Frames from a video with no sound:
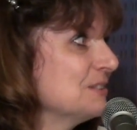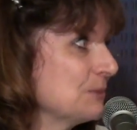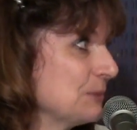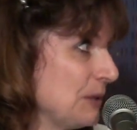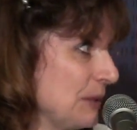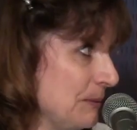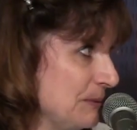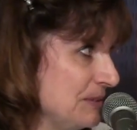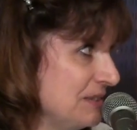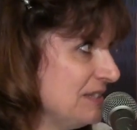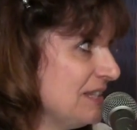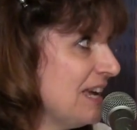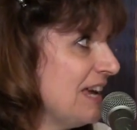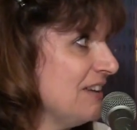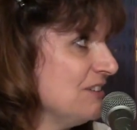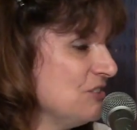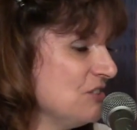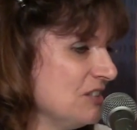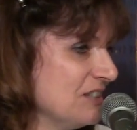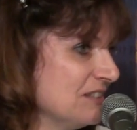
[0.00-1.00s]
So when I was
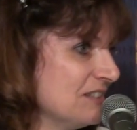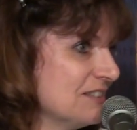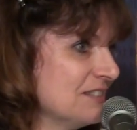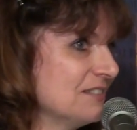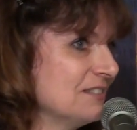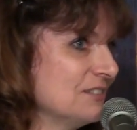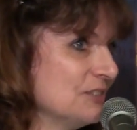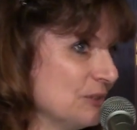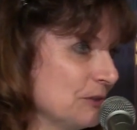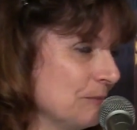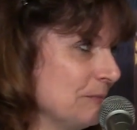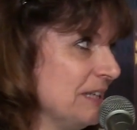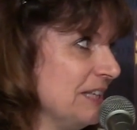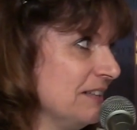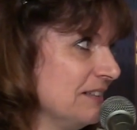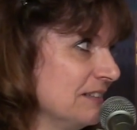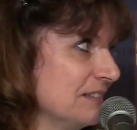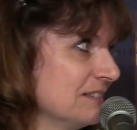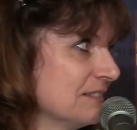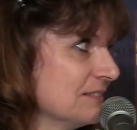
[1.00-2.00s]
10, she took me
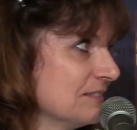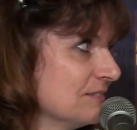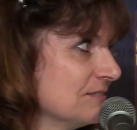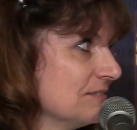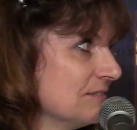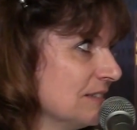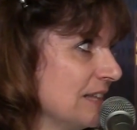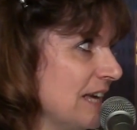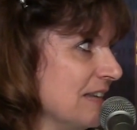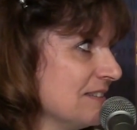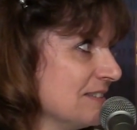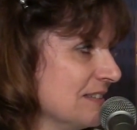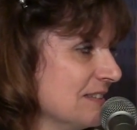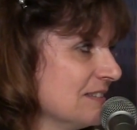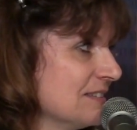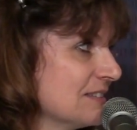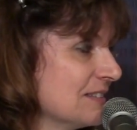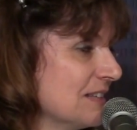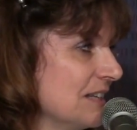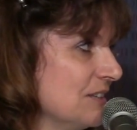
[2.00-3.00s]
to
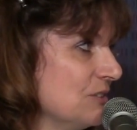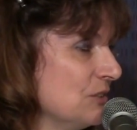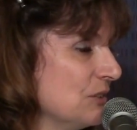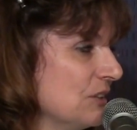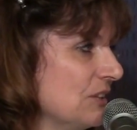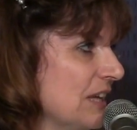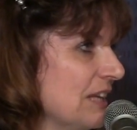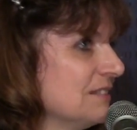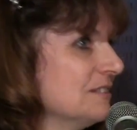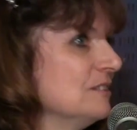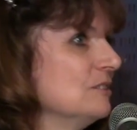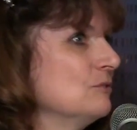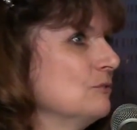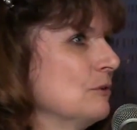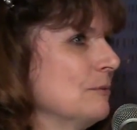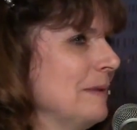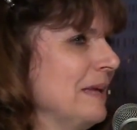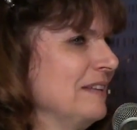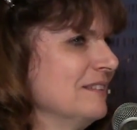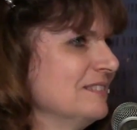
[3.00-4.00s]
lessons, and I took lessons for
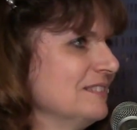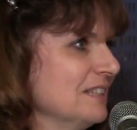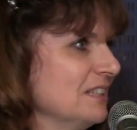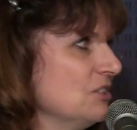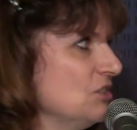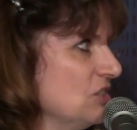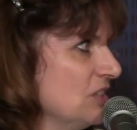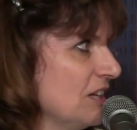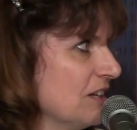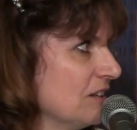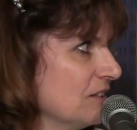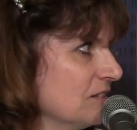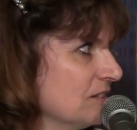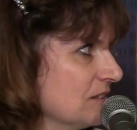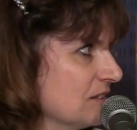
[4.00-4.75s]
about 6 years.